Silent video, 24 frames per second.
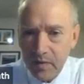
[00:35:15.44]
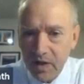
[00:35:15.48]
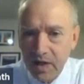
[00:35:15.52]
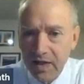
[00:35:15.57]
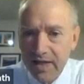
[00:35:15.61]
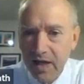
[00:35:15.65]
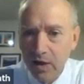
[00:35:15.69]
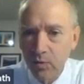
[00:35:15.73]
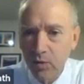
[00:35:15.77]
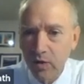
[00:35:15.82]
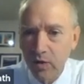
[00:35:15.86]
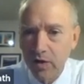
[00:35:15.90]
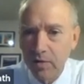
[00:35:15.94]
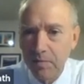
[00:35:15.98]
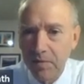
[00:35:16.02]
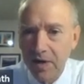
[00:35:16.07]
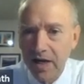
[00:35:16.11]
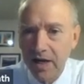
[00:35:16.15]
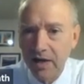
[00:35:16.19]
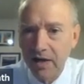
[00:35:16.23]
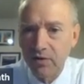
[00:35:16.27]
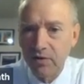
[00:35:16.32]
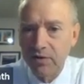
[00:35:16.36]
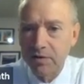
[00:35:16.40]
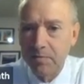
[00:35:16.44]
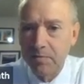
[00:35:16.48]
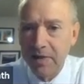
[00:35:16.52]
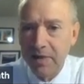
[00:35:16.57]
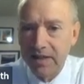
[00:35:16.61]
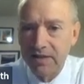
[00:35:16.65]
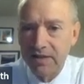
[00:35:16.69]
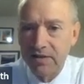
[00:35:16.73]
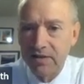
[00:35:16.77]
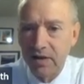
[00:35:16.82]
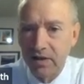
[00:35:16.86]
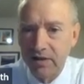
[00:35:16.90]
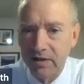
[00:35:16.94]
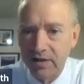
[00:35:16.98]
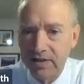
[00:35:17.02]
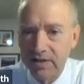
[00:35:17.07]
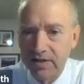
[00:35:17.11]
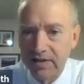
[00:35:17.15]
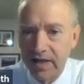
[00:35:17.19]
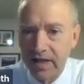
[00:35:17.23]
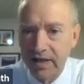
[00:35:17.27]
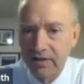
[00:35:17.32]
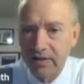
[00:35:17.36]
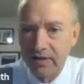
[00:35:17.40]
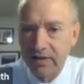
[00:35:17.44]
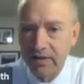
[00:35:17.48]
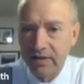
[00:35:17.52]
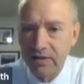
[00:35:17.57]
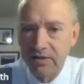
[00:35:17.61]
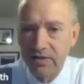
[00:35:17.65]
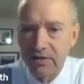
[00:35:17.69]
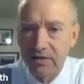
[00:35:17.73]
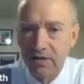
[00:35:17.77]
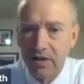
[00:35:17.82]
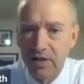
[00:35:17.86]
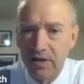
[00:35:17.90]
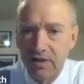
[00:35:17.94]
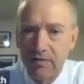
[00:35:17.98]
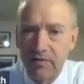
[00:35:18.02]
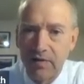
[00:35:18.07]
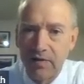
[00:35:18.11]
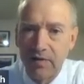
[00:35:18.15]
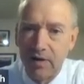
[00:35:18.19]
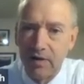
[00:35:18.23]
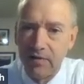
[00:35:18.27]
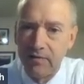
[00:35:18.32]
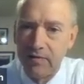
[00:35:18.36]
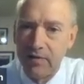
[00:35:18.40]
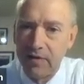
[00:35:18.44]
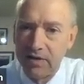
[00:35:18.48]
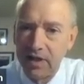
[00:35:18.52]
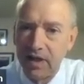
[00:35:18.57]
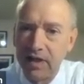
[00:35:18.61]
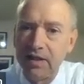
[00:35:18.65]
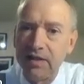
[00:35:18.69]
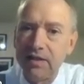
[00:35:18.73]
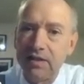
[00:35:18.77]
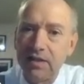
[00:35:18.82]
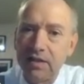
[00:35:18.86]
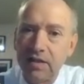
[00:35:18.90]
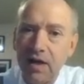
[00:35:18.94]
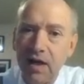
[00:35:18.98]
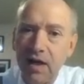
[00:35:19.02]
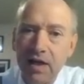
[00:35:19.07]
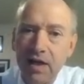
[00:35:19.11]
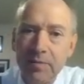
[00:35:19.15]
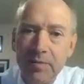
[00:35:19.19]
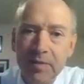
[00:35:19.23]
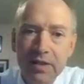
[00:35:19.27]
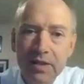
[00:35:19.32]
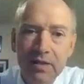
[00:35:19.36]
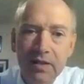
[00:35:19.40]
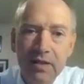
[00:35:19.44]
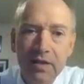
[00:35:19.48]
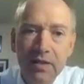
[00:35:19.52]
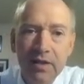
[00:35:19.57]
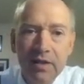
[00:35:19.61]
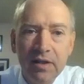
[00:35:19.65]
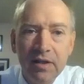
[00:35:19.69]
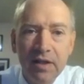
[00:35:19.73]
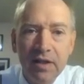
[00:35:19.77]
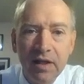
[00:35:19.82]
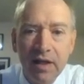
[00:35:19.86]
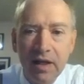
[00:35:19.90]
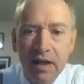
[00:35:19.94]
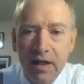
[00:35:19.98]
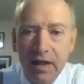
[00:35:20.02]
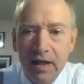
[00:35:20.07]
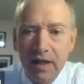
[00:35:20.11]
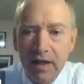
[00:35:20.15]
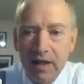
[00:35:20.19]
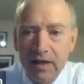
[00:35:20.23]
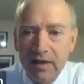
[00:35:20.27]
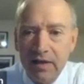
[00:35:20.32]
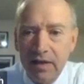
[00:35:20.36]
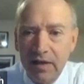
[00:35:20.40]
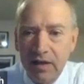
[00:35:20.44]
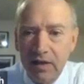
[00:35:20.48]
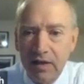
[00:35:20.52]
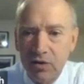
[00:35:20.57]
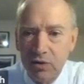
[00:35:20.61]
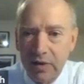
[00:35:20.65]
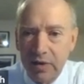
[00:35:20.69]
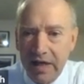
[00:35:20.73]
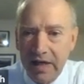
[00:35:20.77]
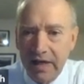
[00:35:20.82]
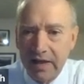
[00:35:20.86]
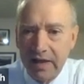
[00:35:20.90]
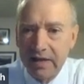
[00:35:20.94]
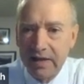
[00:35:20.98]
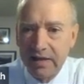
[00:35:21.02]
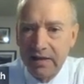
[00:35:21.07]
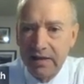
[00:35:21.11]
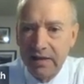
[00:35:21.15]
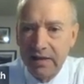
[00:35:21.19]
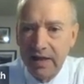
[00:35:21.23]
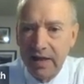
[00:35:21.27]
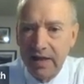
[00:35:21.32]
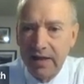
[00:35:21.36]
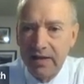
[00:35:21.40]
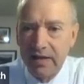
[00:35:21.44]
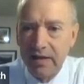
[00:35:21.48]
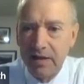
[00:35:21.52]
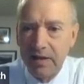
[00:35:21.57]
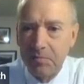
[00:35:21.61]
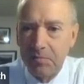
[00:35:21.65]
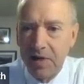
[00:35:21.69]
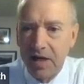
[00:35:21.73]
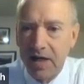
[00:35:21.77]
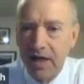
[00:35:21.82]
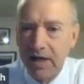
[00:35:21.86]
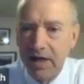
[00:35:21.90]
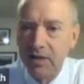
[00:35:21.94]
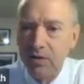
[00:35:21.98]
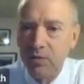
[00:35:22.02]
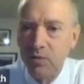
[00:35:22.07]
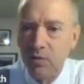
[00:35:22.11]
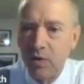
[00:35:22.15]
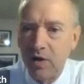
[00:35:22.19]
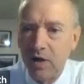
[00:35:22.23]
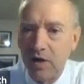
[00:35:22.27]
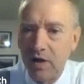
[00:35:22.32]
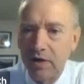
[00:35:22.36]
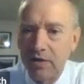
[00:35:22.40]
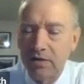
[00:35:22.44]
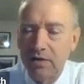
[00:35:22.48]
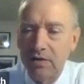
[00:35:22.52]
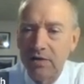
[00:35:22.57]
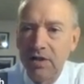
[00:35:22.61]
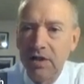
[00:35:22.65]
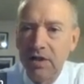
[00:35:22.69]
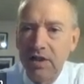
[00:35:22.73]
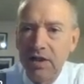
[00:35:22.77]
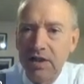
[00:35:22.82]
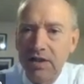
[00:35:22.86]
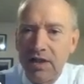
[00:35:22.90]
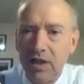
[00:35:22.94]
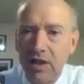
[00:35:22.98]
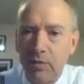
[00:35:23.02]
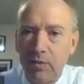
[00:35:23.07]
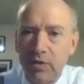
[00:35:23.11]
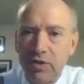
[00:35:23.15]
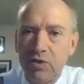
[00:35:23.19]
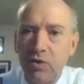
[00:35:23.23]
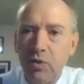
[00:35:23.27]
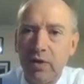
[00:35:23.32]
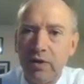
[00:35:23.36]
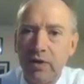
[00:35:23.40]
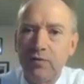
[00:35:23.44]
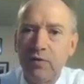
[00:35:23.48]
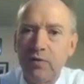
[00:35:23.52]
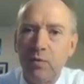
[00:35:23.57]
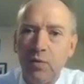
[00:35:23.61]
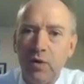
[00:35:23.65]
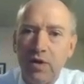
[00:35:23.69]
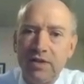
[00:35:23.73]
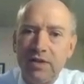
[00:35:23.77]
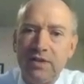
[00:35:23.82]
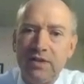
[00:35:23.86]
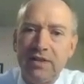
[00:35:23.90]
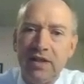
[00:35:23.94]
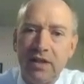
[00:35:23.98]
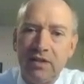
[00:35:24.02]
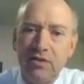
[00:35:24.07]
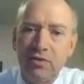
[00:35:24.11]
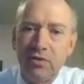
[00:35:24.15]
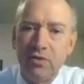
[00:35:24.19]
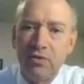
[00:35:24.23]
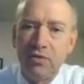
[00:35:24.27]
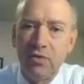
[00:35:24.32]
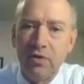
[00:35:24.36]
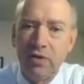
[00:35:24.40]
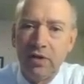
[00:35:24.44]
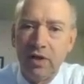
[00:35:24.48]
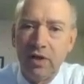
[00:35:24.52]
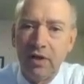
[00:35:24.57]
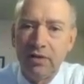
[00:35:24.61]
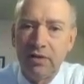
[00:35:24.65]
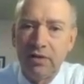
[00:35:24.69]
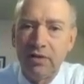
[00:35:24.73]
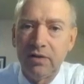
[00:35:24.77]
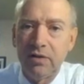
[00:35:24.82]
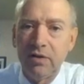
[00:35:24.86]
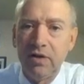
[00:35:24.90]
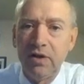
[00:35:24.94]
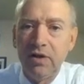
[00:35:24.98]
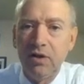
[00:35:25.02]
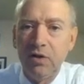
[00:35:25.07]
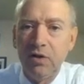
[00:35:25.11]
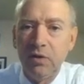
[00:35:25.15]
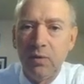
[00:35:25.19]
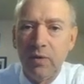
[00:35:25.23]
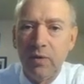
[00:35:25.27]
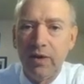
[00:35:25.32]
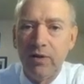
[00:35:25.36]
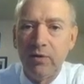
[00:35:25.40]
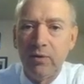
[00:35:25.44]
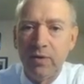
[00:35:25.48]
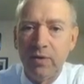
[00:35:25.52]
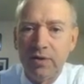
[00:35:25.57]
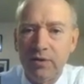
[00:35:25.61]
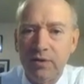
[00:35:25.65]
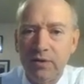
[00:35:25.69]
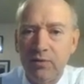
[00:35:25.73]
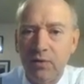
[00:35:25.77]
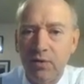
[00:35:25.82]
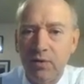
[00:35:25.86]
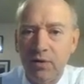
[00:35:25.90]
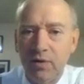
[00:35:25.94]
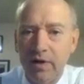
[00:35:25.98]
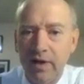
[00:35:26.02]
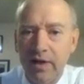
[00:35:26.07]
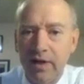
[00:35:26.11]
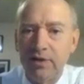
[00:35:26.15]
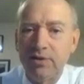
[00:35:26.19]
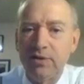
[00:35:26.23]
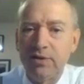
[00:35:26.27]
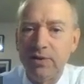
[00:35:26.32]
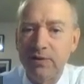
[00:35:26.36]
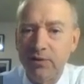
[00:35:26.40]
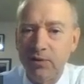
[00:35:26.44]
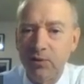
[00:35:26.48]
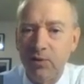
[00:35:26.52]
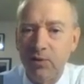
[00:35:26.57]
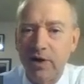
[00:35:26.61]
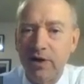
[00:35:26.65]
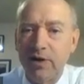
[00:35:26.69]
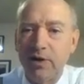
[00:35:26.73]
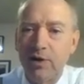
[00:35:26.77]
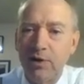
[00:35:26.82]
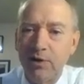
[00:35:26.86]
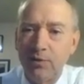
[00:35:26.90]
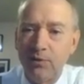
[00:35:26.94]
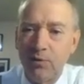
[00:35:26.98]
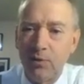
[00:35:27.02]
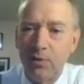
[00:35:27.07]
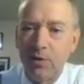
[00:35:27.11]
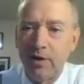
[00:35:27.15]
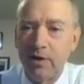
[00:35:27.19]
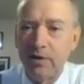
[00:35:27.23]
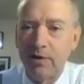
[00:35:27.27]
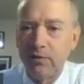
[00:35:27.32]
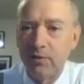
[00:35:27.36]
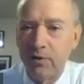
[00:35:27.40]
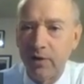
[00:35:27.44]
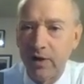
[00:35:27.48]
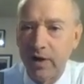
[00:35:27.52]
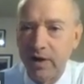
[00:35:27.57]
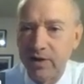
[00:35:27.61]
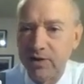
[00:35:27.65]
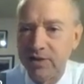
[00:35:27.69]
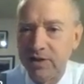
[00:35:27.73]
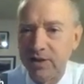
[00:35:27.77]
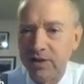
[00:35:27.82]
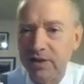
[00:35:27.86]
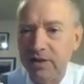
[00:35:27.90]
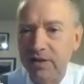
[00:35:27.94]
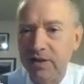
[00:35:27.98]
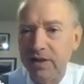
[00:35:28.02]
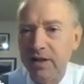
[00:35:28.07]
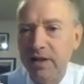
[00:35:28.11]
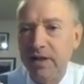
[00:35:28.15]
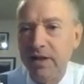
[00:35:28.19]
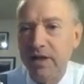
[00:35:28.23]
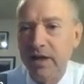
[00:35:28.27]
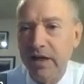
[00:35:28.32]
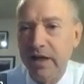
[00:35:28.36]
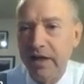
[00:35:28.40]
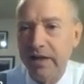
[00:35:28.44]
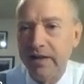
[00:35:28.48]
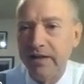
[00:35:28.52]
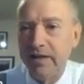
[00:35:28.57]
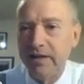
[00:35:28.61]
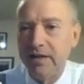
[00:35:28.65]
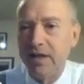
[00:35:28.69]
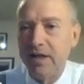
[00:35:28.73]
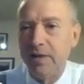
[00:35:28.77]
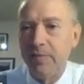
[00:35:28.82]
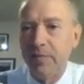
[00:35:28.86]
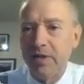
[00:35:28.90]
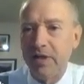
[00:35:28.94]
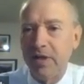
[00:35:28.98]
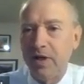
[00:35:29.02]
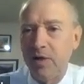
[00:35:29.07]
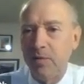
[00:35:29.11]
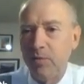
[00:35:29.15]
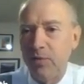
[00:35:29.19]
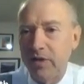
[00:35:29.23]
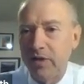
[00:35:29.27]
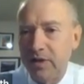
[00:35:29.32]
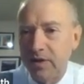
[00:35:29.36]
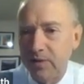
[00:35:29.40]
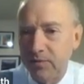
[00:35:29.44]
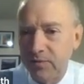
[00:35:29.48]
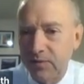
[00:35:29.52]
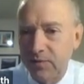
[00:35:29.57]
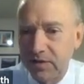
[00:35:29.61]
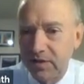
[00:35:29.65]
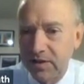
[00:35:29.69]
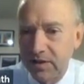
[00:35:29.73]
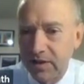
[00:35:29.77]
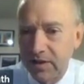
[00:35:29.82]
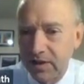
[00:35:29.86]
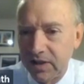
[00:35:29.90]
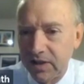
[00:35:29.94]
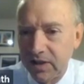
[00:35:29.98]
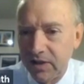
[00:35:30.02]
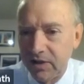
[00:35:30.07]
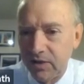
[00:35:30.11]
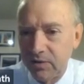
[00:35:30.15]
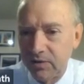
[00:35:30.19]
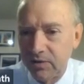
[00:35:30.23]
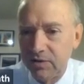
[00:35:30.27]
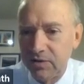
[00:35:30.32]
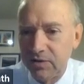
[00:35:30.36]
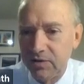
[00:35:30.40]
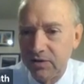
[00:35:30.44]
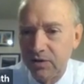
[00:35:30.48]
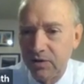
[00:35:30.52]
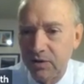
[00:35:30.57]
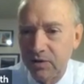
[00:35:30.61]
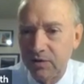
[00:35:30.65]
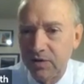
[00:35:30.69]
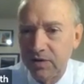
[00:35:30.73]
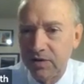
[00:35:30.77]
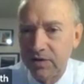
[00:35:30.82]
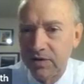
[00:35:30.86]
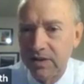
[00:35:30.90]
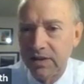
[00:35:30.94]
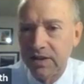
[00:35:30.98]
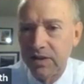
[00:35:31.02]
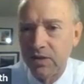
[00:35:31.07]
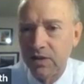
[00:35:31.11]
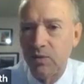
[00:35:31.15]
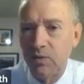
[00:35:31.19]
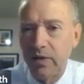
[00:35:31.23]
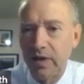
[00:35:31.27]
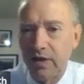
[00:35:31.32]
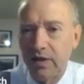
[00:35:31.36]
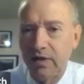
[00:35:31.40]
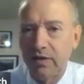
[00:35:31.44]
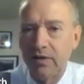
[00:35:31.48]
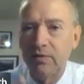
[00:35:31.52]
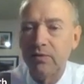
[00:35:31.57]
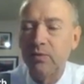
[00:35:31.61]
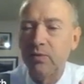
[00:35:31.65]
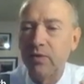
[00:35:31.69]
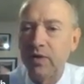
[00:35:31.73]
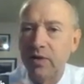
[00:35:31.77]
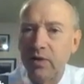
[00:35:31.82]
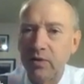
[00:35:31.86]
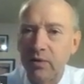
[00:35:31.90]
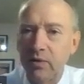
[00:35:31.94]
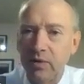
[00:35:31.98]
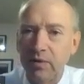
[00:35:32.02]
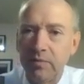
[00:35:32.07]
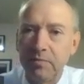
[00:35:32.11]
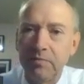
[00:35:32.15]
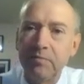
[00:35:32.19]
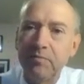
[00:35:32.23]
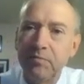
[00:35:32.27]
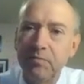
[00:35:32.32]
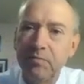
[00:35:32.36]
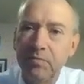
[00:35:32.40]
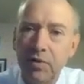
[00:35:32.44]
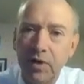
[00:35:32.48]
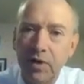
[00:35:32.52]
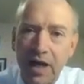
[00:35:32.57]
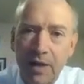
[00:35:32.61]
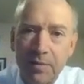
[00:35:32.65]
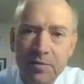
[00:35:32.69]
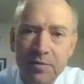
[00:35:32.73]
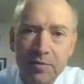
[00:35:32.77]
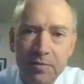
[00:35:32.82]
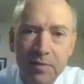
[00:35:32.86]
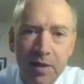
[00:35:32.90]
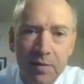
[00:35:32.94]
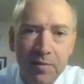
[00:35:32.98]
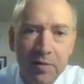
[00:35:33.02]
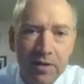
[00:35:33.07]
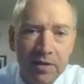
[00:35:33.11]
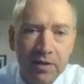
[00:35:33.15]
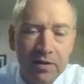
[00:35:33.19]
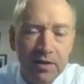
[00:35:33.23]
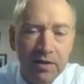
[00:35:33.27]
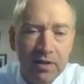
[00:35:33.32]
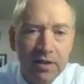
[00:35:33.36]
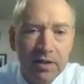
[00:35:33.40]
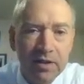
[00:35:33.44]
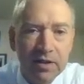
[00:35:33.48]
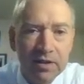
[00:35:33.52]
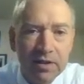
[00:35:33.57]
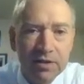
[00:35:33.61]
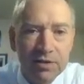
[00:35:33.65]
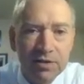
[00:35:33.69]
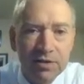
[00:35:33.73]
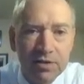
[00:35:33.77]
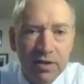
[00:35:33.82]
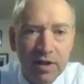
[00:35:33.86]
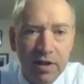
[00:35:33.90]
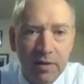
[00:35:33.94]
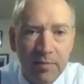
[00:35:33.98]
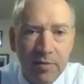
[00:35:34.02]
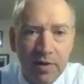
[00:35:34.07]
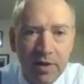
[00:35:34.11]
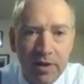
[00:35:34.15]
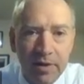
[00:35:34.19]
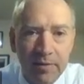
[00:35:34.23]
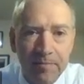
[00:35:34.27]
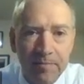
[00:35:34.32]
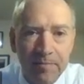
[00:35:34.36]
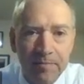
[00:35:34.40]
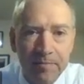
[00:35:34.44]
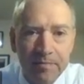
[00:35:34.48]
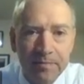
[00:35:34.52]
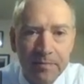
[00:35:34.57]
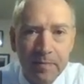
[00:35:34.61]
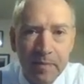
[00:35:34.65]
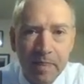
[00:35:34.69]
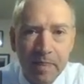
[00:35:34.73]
network models based on the sectors of the Chinese economy, and tracking then the embodied water that was going from one sector to another, whether it was for energy for water or for water for energy, and then coming up with different scenarios to see where there were perhaps maybe some